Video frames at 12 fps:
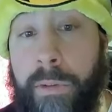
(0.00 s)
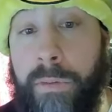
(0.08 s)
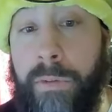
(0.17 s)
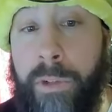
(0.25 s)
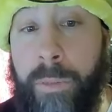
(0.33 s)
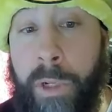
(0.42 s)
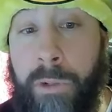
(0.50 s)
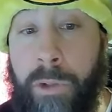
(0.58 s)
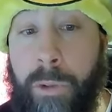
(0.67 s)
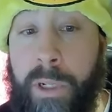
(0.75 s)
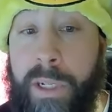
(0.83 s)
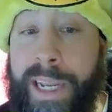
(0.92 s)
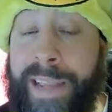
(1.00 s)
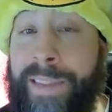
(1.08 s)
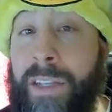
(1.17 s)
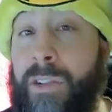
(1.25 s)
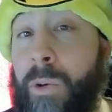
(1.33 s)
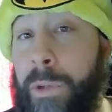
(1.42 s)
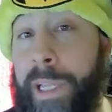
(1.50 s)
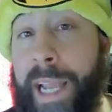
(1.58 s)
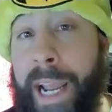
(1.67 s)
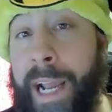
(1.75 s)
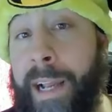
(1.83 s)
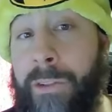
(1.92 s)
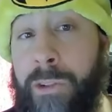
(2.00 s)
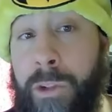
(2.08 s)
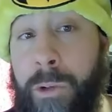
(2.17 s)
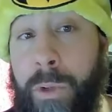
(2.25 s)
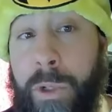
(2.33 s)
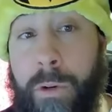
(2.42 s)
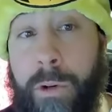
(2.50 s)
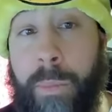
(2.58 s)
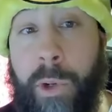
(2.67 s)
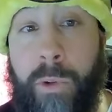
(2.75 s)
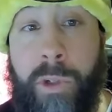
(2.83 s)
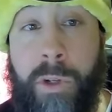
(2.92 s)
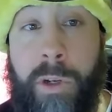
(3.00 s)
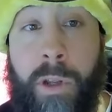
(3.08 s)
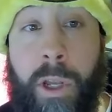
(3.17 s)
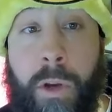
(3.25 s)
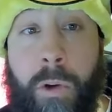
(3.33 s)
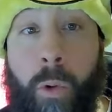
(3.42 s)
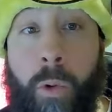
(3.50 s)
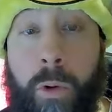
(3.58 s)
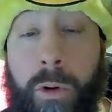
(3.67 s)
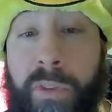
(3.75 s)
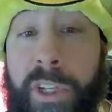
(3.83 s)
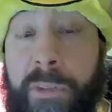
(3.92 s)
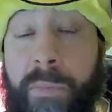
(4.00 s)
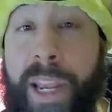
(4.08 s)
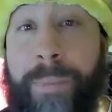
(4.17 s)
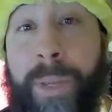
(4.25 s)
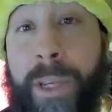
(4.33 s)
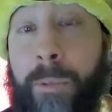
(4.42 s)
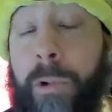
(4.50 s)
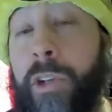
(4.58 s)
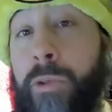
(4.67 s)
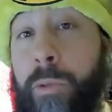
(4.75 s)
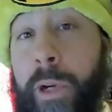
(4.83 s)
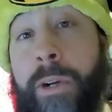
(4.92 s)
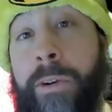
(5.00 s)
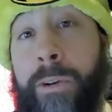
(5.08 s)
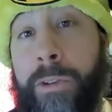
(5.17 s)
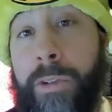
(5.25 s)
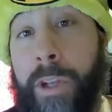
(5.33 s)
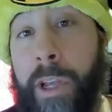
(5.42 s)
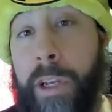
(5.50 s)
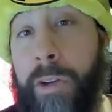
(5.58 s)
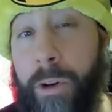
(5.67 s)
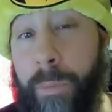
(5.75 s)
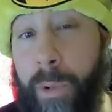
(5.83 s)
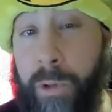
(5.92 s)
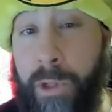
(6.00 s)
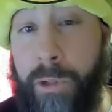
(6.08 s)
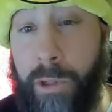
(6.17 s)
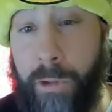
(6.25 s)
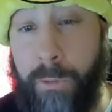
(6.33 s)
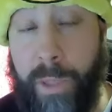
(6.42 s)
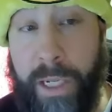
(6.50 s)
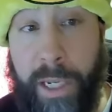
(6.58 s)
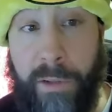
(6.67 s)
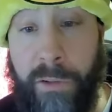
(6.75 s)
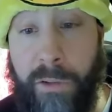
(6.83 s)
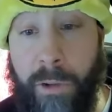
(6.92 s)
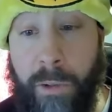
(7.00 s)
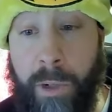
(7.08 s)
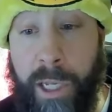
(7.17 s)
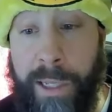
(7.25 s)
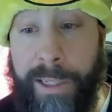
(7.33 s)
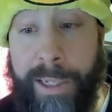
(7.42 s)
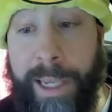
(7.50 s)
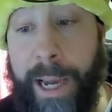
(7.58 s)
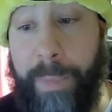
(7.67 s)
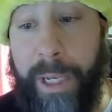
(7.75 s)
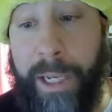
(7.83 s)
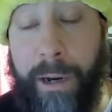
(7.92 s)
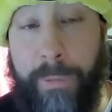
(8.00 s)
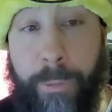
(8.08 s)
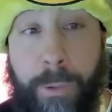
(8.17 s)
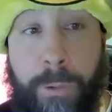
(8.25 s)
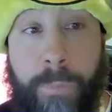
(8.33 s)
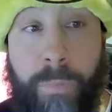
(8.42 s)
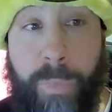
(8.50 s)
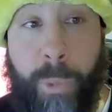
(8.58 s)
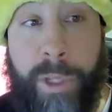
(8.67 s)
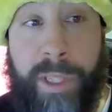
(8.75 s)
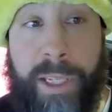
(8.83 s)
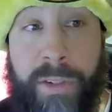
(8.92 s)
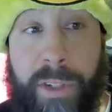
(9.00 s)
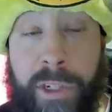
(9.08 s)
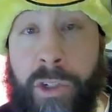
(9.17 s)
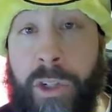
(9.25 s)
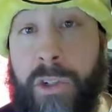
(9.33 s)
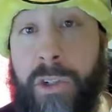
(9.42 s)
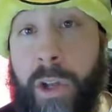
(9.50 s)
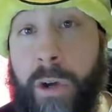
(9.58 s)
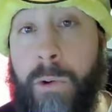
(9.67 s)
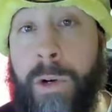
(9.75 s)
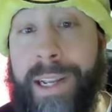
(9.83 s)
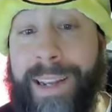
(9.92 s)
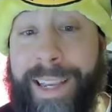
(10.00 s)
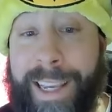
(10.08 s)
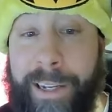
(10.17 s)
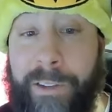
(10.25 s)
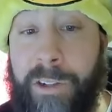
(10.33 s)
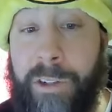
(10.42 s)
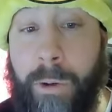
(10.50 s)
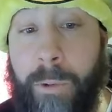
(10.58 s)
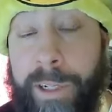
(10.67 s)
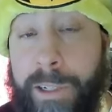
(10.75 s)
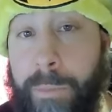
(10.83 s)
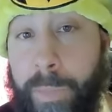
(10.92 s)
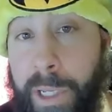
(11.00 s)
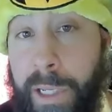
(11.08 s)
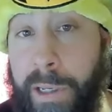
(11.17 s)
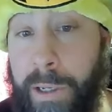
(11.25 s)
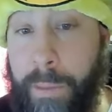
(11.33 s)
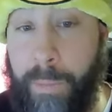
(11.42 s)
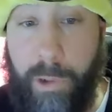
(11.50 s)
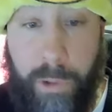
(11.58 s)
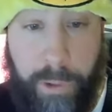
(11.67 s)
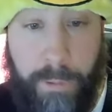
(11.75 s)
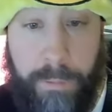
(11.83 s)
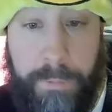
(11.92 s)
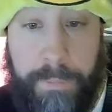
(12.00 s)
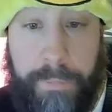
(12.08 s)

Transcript: smell to it and this only adds to your emotion or this may be what triggers your emotion to begin. So you got to be careful with this and just know it is going to be emotional.